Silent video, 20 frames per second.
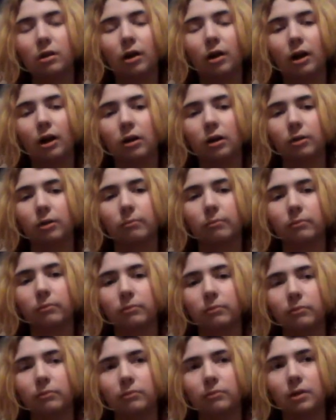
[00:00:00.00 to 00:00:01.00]

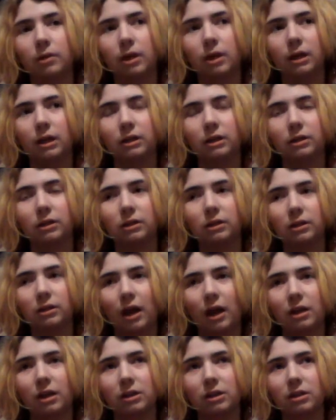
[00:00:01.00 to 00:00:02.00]
And
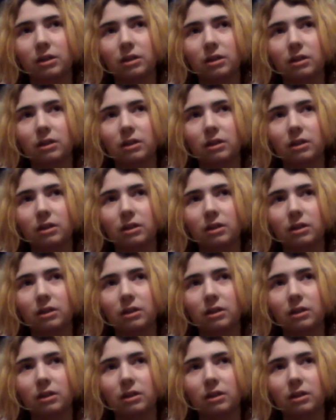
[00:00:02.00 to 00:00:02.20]
I